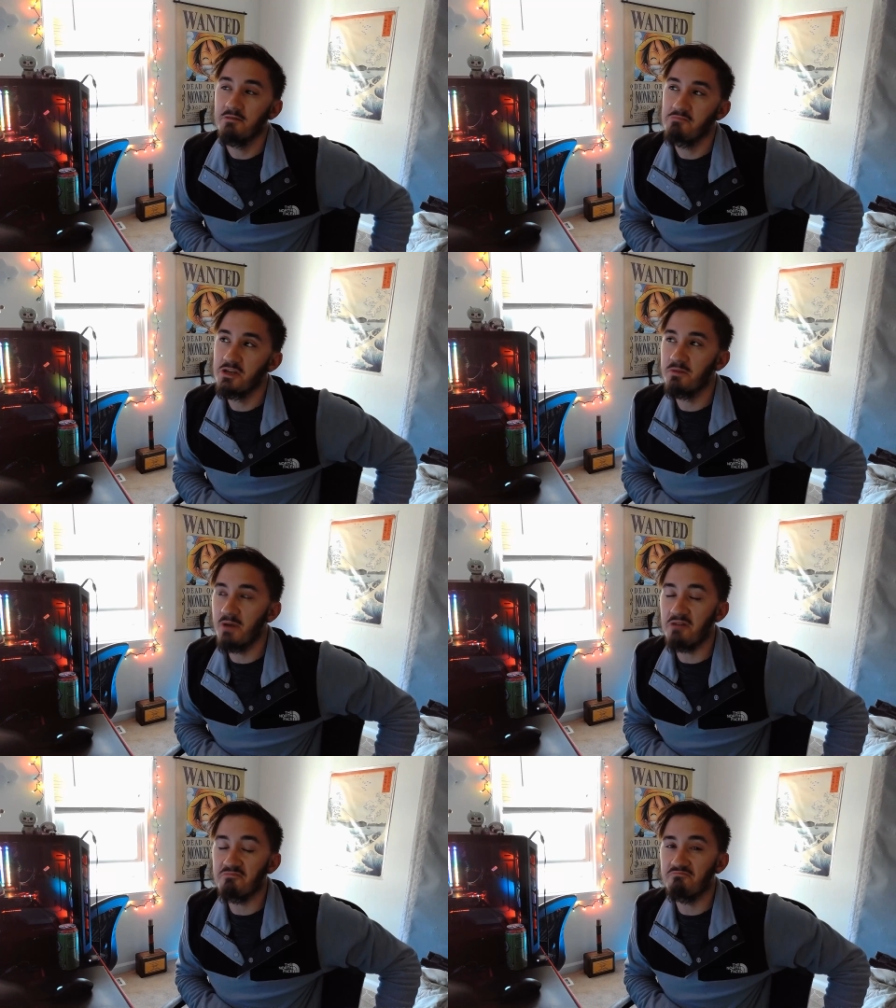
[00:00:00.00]
in
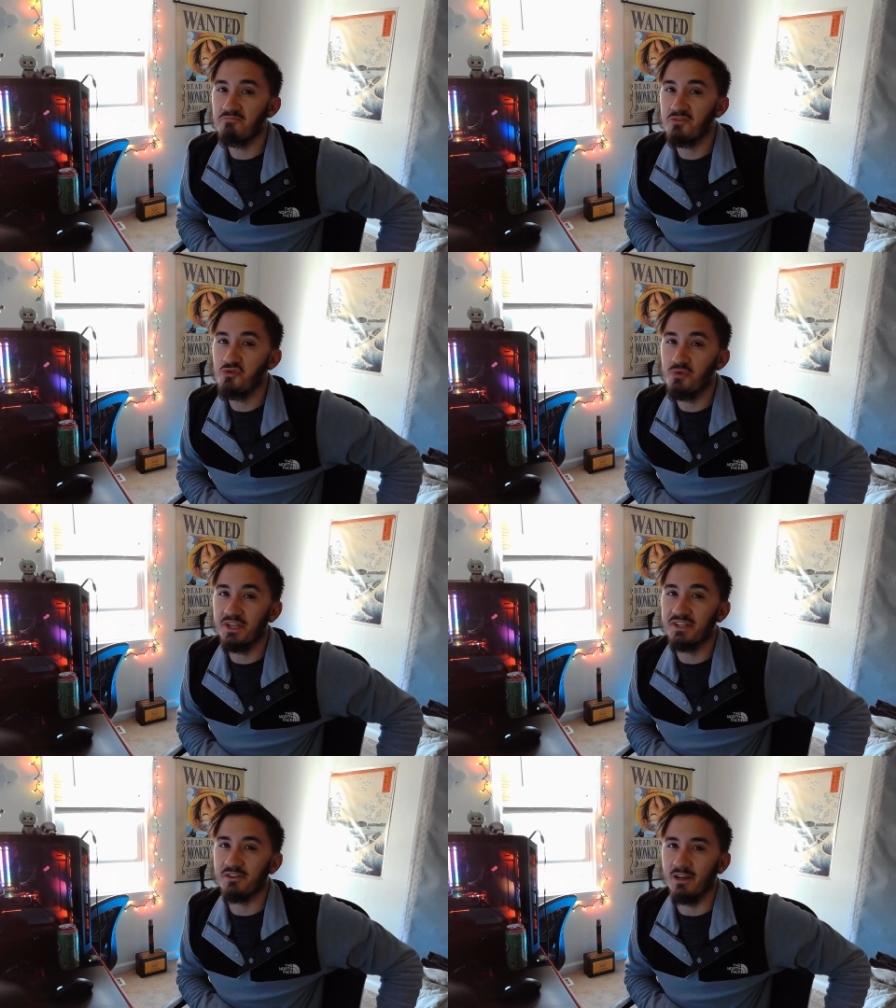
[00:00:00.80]
about two
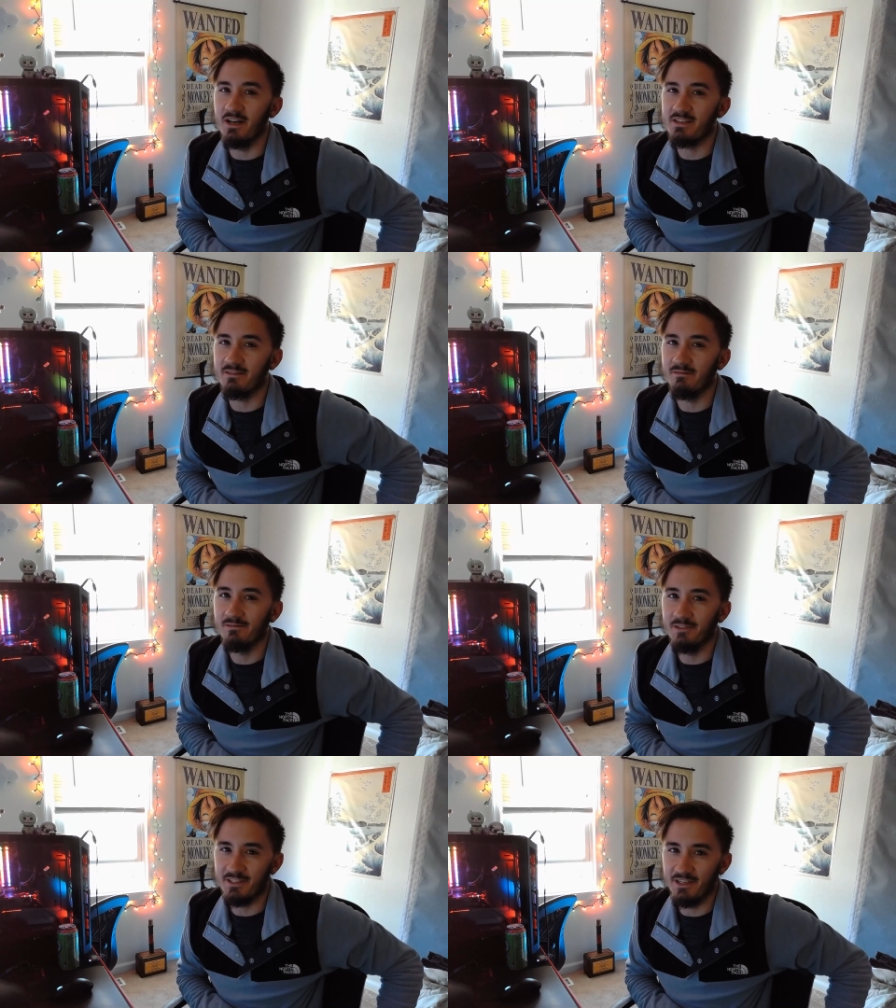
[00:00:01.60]
weeks or less.
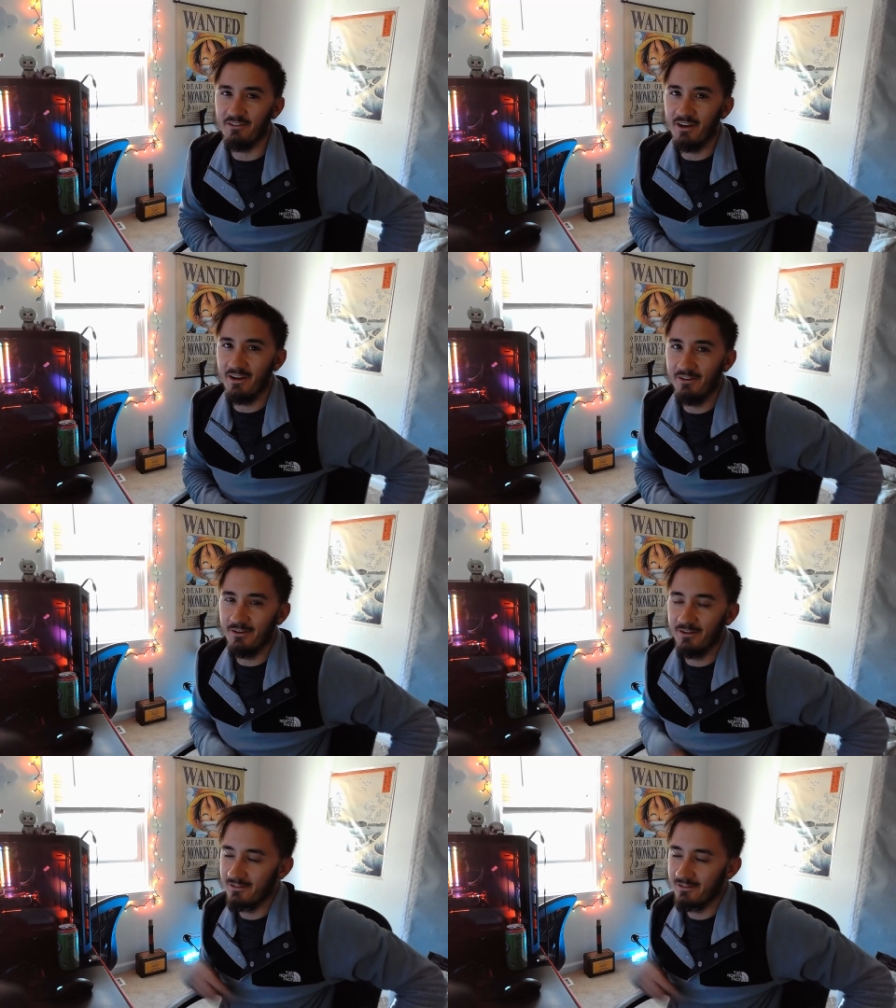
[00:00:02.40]
Let's get right into it.